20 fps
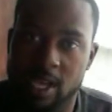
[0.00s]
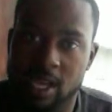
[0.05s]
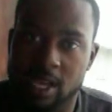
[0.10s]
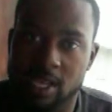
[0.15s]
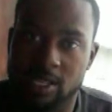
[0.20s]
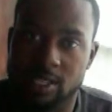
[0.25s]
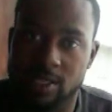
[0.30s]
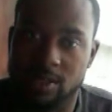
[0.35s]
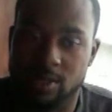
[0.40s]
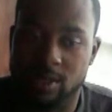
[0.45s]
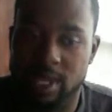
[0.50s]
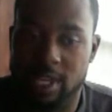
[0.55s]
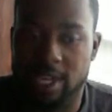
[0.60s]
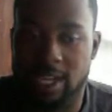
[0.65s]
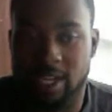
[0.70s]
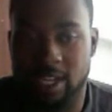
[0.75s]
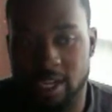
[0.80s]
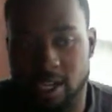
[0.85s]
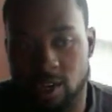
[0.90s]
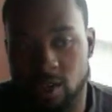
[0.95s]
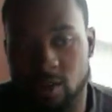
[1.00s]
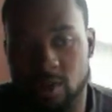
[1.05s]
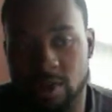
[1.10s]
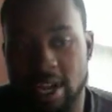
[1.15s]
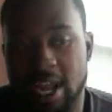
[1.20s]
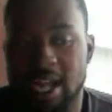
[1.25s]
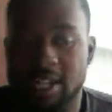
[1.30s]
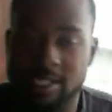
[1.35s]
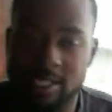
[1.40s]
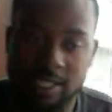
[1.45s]
so they can know
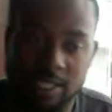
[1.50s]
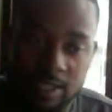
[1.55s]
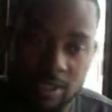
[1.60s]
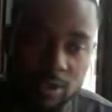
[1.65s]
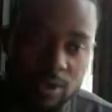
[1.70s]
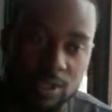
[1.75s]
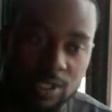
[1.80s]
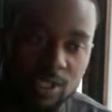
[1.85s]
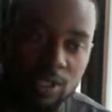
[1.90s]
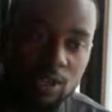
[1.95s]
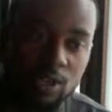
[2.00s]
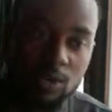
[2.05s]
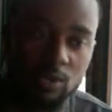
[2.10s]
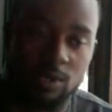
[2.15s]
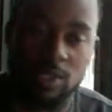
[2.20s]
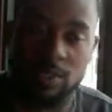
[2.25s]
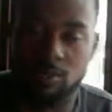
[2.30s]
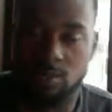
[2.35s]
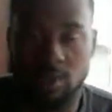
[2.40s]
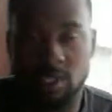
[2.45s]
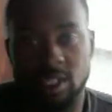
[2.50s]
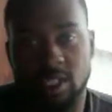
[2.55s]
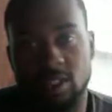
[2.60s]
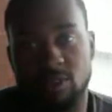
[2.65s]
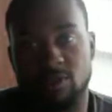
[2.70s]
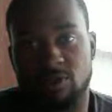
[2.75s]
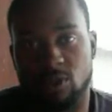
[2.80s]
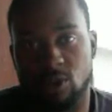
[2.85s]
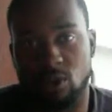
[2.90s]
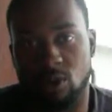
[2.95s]
not to use it or what's this
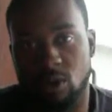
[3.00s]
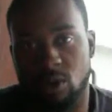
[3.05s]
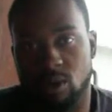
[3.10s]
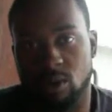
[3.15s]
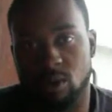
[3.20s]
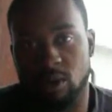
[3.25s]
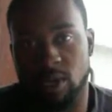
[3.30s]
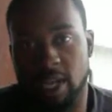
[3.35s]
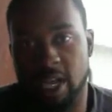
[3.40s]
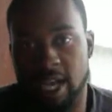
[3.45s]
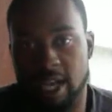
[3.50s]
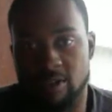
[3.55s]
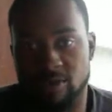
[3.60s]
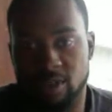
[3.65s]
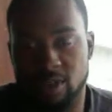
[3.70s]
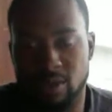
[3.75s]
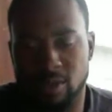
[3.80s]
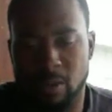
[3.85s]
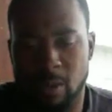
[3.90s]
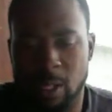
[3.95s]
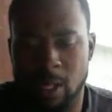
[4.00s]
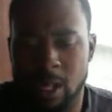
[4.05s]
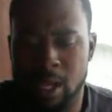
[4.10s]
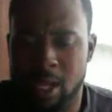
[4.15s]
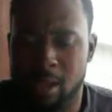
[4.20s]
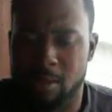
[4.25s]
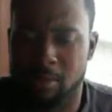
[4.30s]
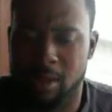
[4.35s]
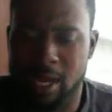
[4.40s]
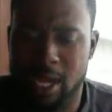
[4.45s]
for, what have you.
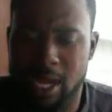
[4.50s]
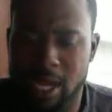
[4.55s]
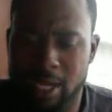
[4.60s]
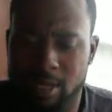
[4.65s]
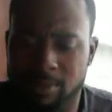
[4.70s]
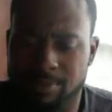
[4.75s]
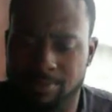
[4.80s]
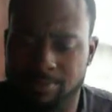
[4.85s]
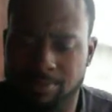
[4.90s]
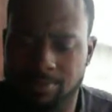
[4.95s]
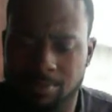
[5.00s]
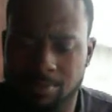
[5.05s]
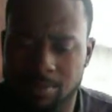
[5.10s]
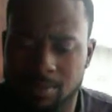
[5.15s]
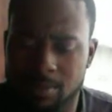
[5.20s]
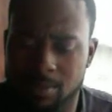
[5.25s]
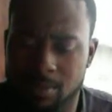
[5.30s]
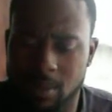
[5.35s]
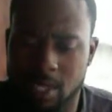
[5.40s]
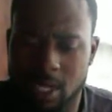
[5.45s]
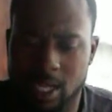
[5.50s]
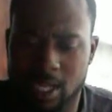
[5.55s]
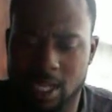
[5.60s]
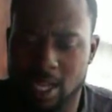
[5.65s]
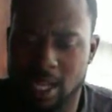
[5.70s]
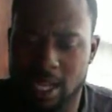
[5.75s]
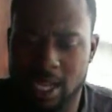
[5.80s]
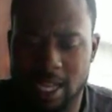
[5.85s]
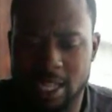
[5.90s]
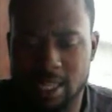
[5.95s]
But
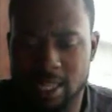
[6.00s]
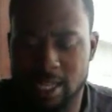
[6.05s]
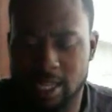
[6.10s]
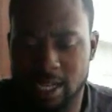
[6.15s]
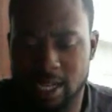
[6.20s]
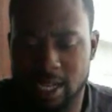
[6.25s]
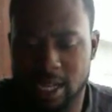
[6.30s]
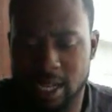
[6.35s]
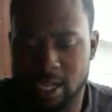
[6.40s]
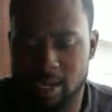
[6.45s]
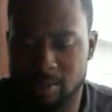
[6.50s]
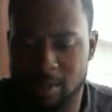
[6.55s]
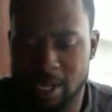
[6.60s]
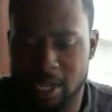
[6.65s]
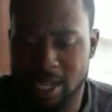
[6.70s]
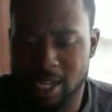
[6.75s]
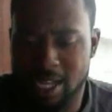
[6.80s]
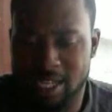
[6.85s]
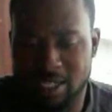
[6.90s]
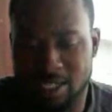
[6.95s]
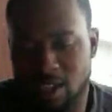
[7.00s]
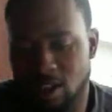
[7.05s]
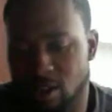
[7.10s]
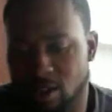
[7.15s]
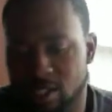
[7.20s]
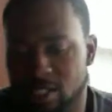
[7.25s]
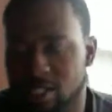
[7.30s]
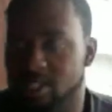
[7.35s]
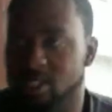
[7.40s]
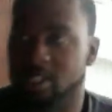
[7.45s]
yeah, I think as
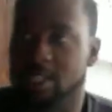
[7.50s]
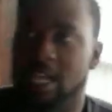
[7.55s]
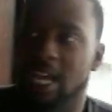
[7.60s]
long as the